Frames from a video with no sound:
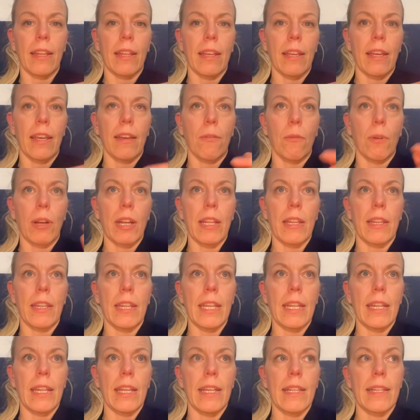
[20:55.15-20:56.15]
what it
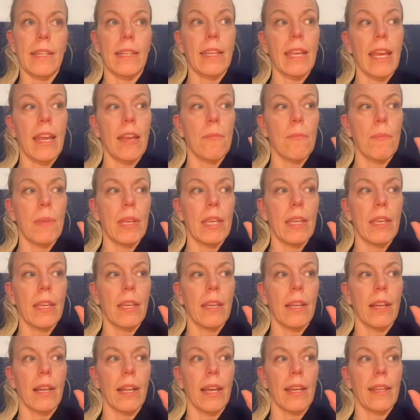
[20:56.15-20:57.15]
did, it gave
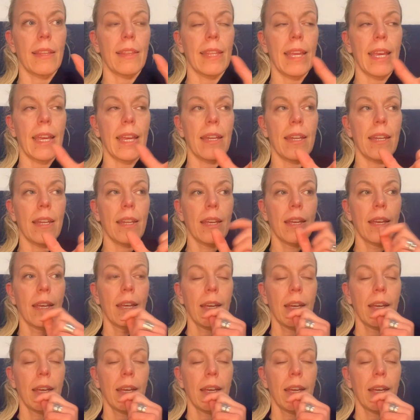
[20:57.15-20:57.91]
me like 10